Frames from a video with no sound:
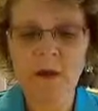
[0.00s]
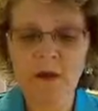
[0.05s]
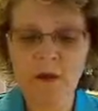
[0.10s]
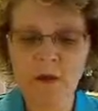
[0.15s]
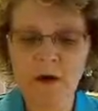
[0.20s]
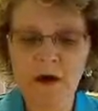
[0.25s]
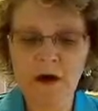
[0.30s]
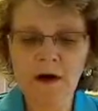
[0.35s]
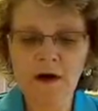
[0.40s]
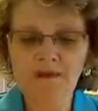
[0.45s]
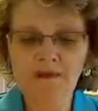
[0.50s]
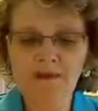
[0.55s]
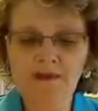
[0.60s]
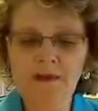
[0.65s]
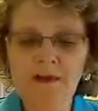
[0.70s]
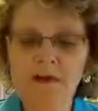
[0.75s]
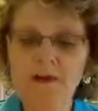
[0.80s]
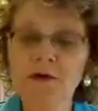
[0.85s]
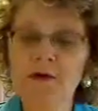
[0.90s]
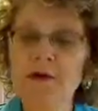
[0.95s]
Or
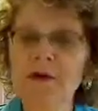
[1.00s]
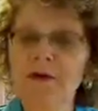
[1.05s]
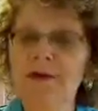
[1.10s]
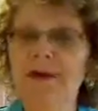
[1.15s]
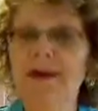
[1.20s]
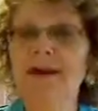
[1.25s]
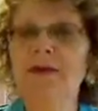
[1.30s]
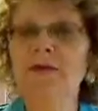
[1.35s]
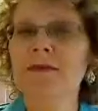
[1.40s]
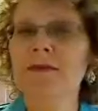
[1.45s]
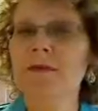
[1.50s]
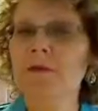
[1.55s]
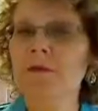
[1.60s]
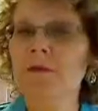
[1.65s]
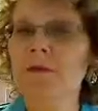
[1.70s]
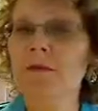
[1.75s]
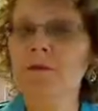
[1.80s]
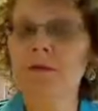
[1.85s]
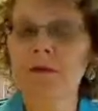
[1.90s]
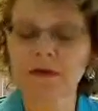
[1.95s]
you could count the
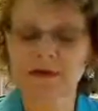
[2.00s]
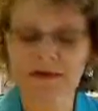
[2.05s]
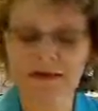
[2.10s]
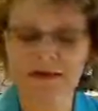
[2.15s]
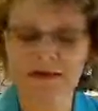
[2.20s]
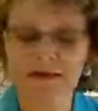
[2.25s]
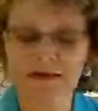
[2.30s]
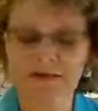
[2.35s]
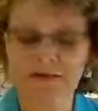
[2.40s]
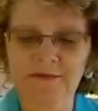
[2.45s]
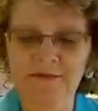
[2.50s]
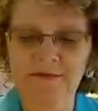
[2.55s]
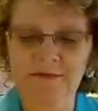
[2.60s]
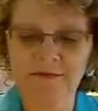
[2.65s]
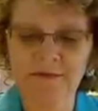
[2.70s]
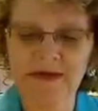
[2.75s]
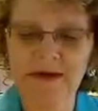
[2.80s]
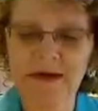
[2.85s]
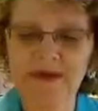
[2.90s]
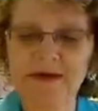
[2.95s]
adult books in the
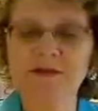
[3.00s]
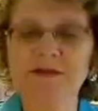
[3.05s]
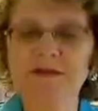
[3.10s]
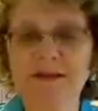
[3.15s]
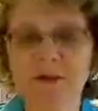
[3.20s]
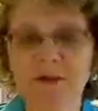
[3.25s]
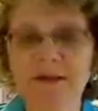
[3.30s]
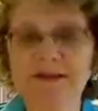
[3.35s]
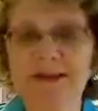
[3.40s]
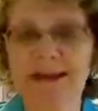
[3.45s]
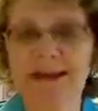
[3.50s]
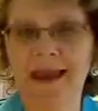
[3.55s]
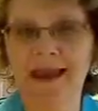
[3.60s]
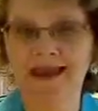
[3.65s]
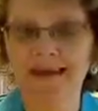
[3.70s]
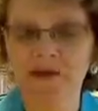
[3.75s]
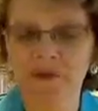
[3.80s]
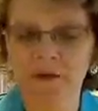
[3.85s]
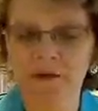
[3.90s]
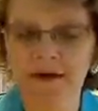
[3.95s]
free choice
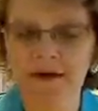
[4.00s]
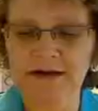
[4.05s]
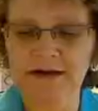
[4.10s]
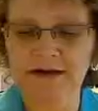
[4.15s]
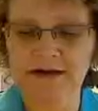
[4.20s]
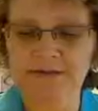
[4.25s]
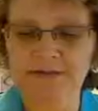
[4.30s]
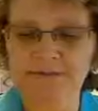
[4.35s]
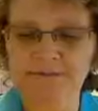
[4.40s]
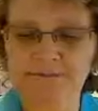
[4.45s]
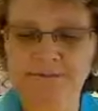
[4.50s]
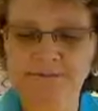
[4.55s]
categories.